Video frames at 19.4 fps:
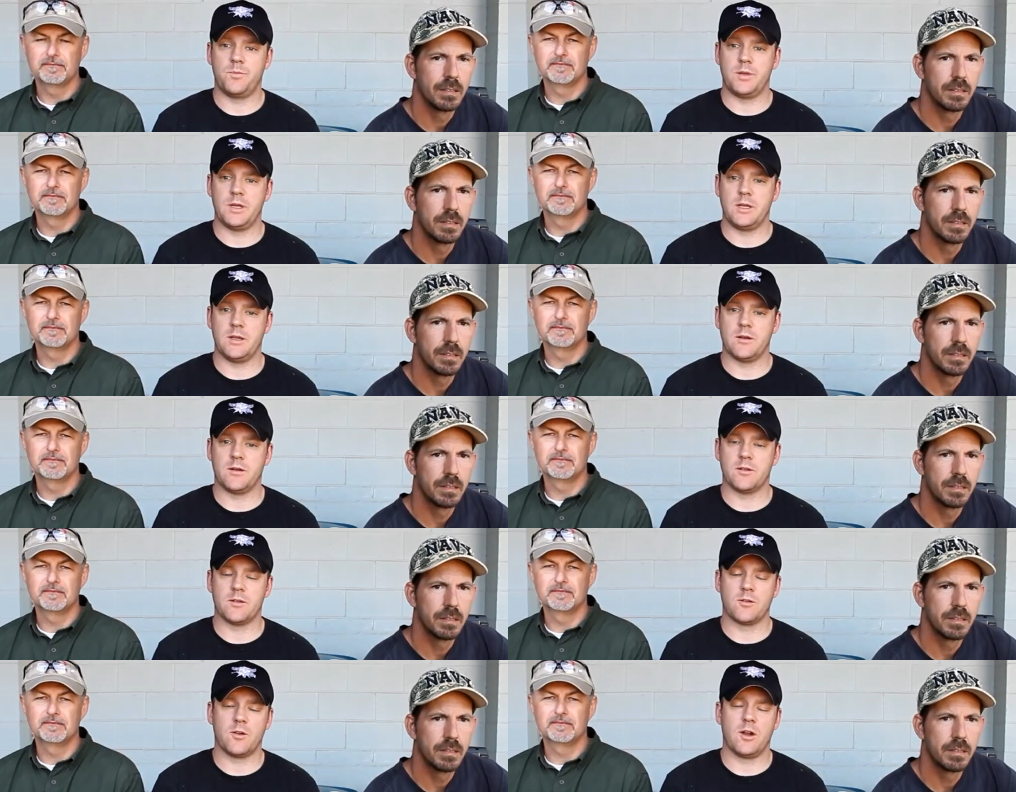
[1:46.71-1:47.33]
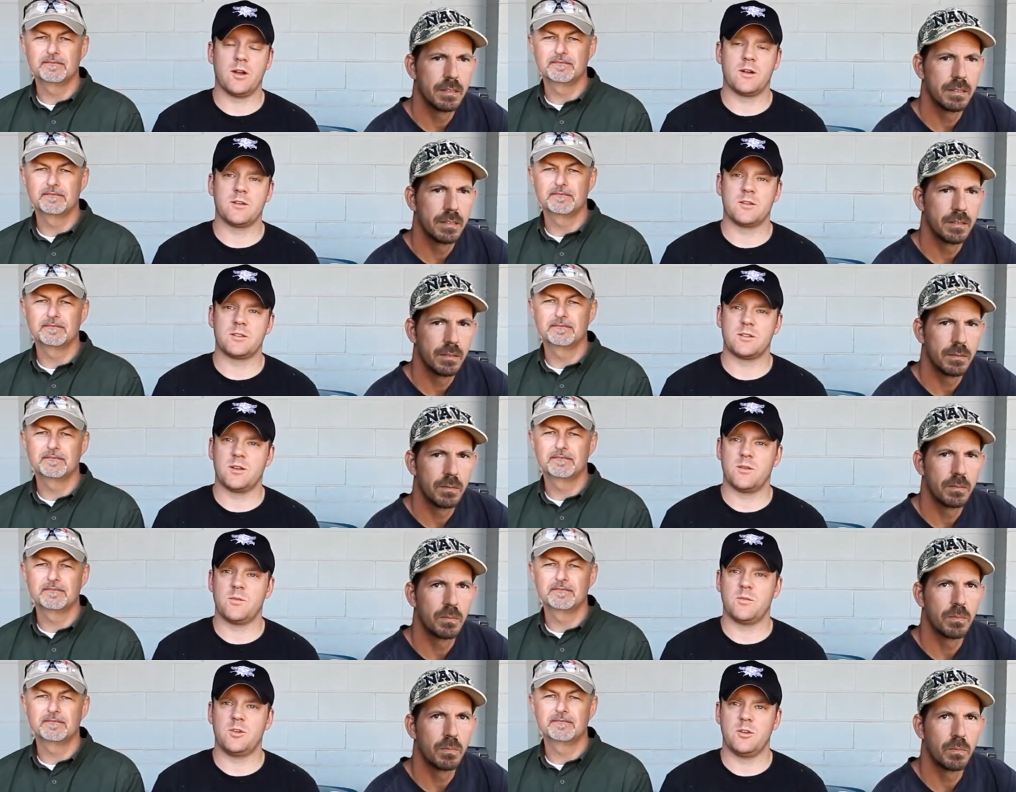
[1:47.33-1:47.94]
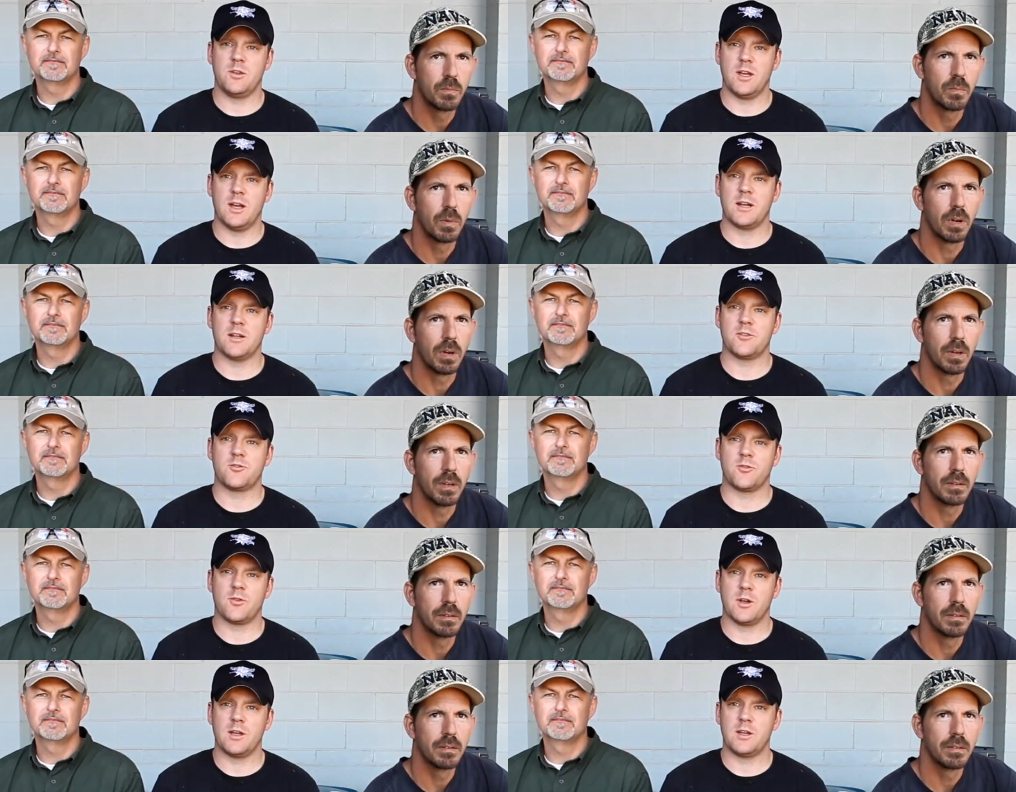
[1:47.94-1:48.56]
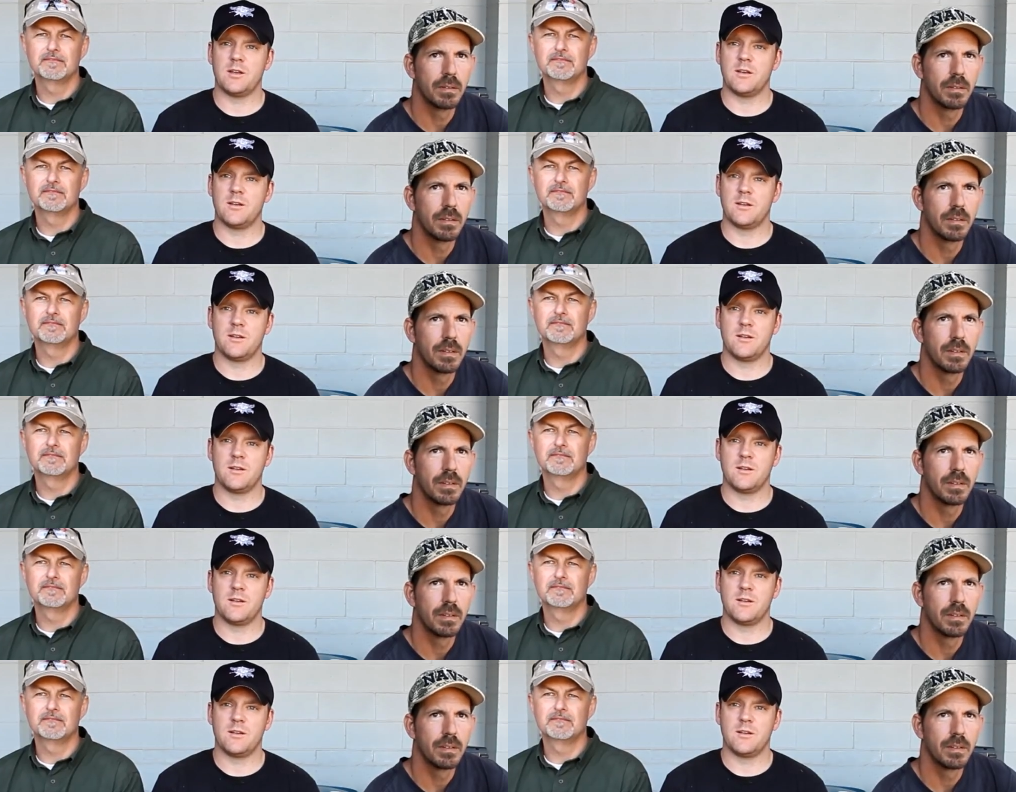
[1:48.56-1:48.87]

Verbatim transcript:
Speaker 1: being on the ground is something you gotta right. train.